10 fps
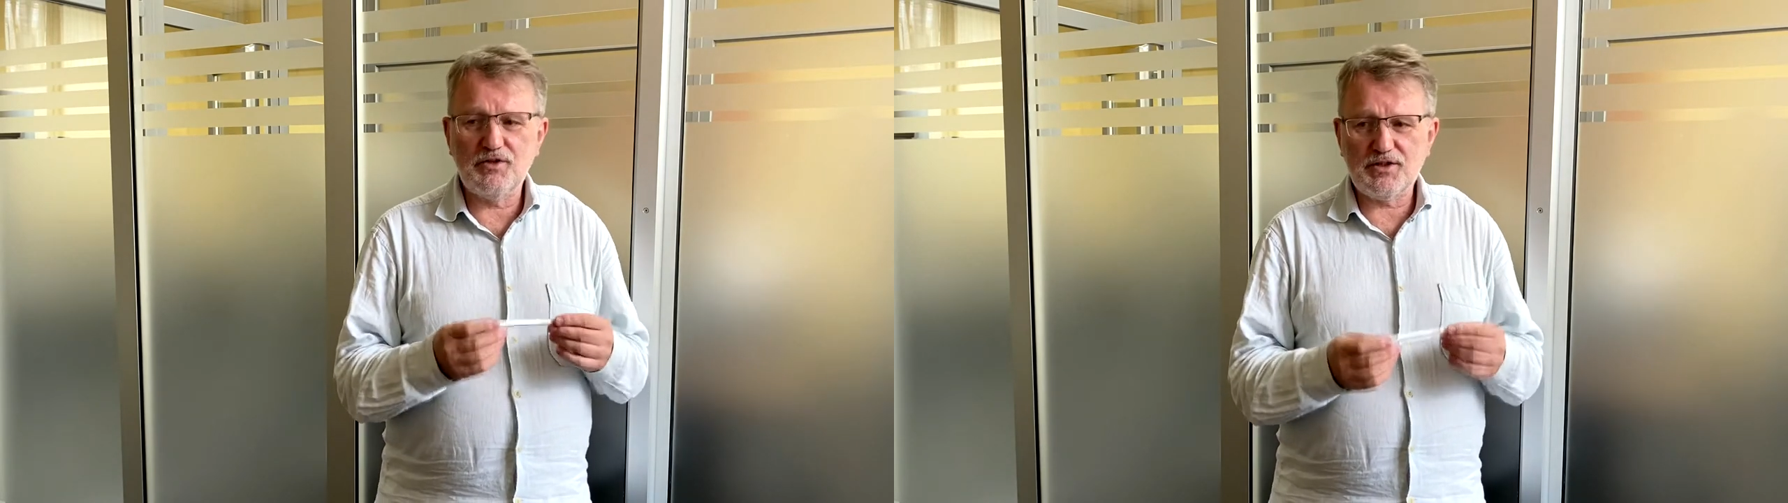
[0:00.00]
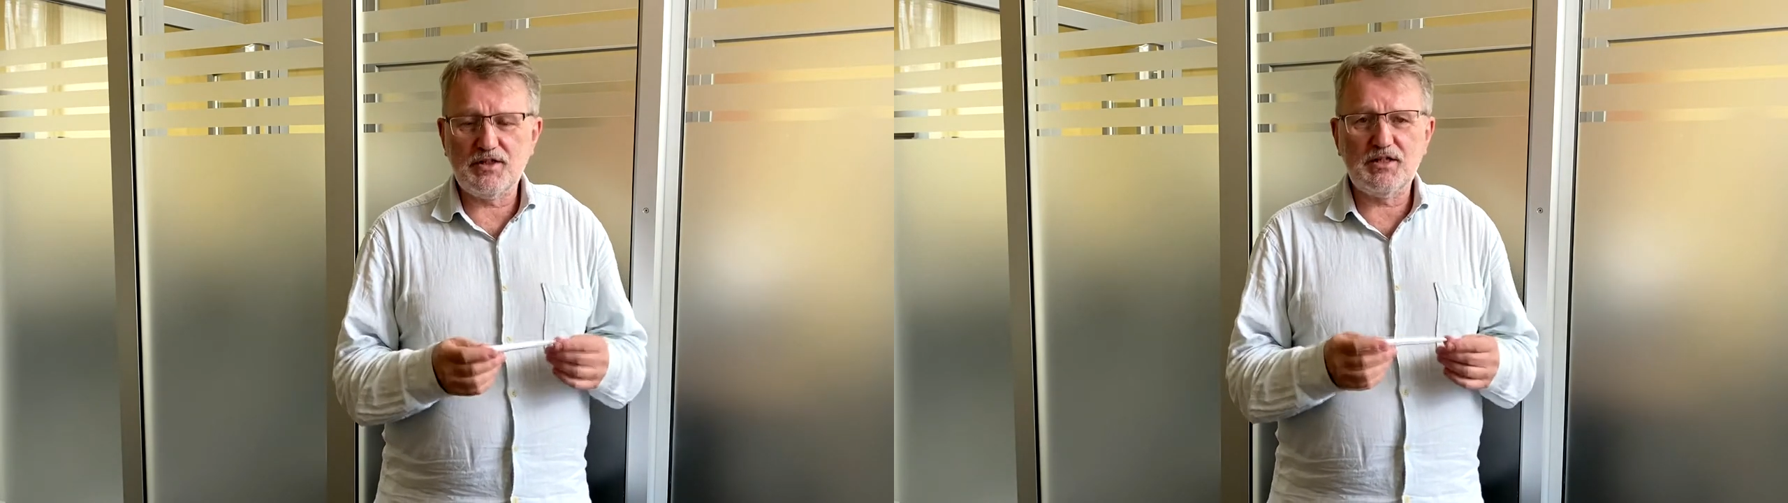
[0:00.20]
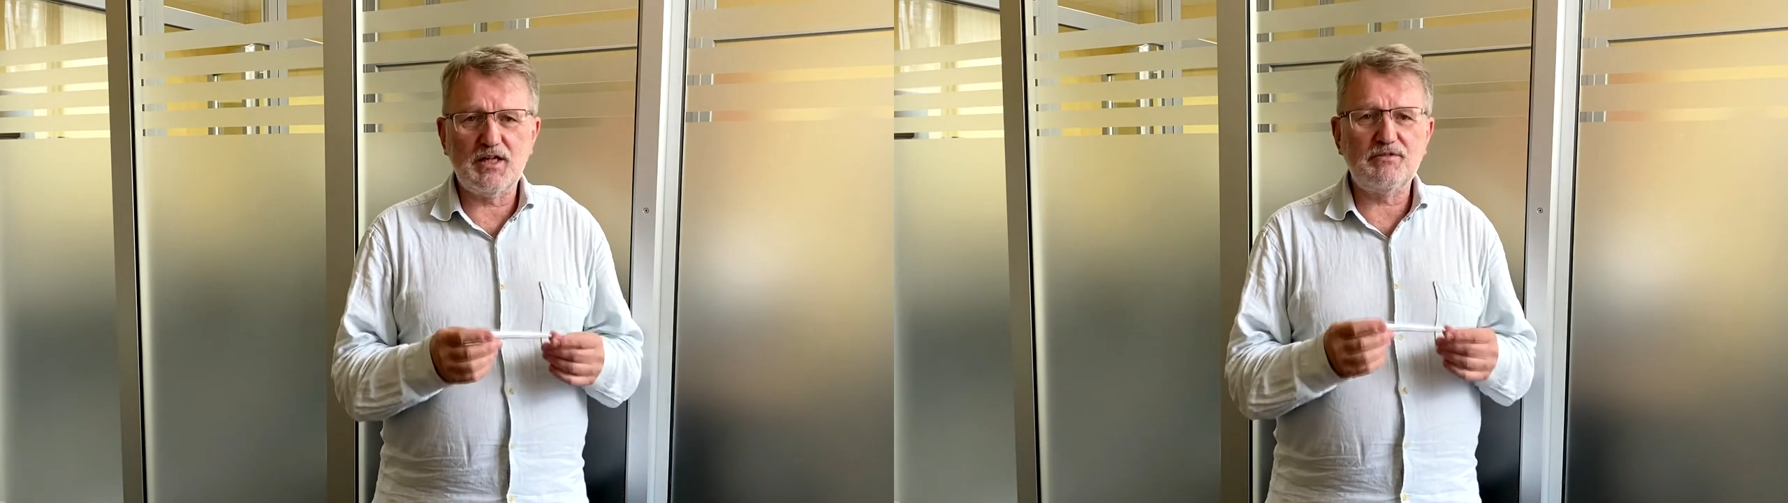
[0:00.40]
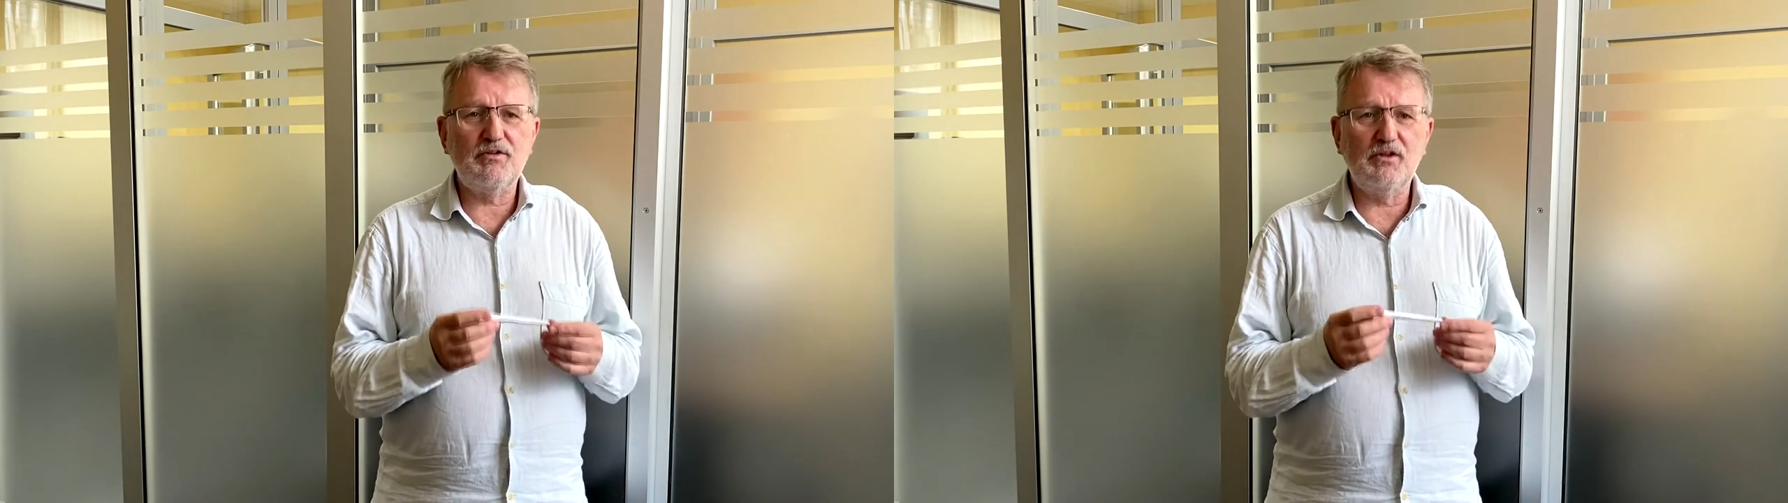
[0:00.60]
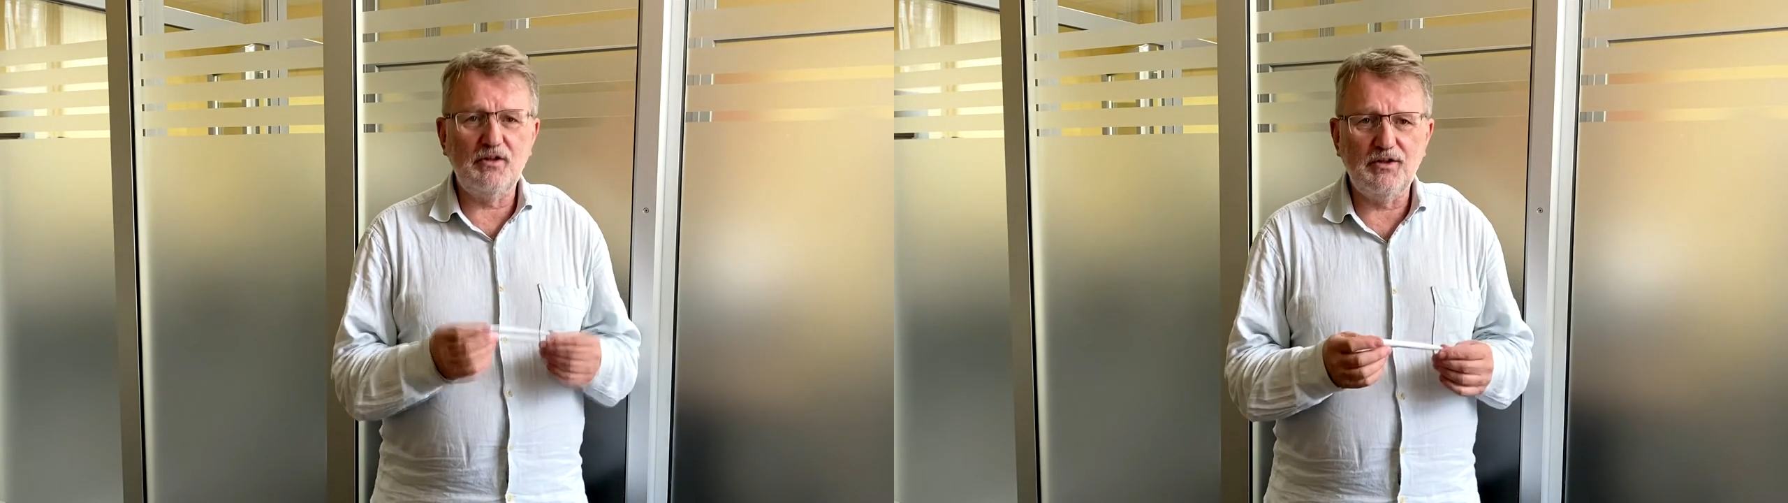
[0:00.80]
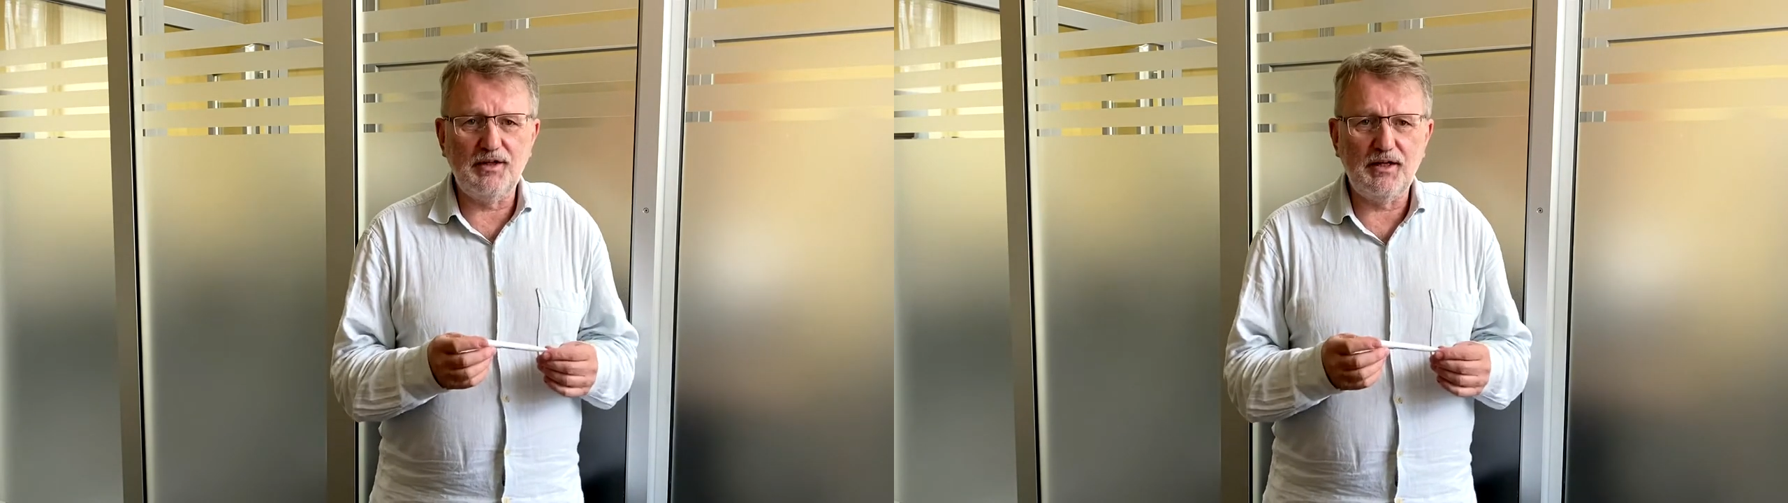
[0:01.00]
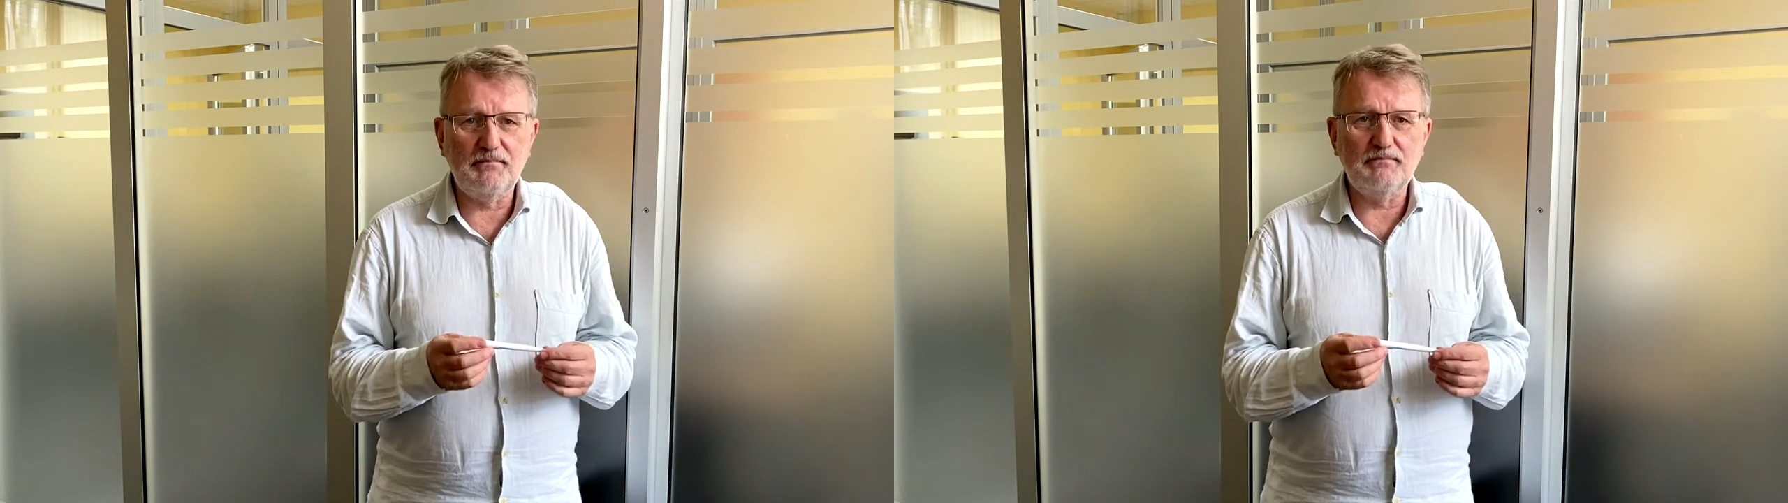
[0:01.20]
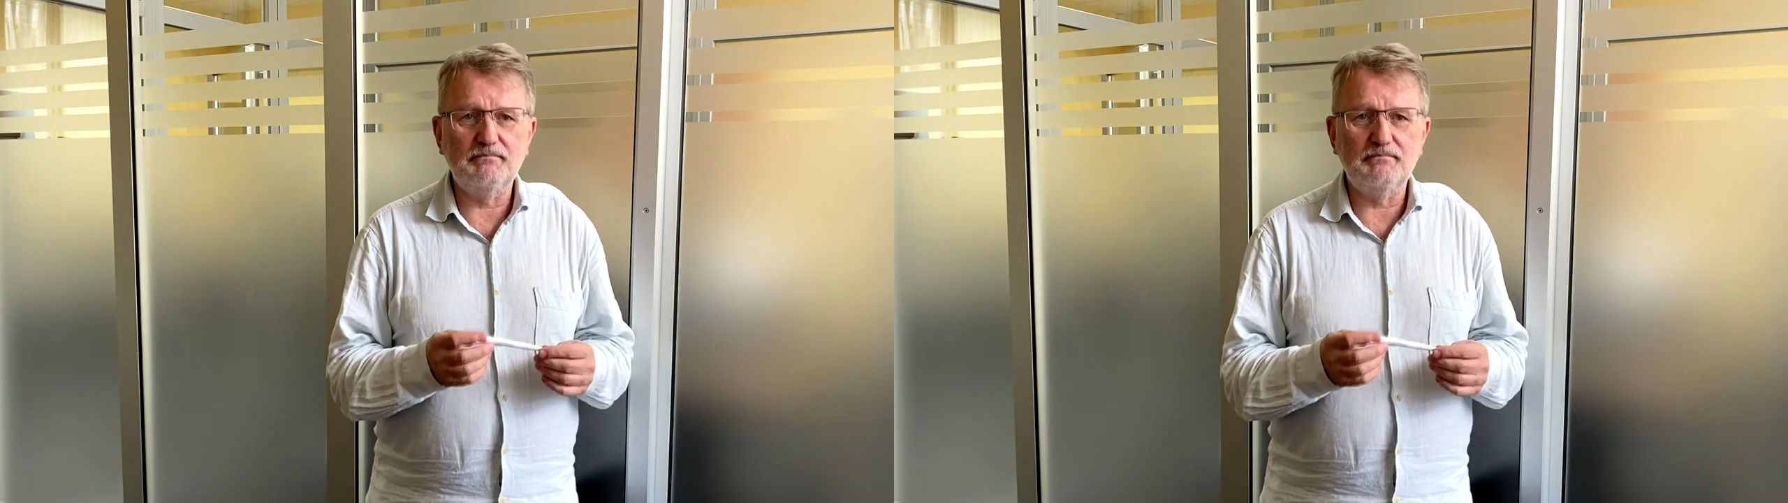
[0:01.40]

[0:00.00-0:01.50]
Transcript: successful learning.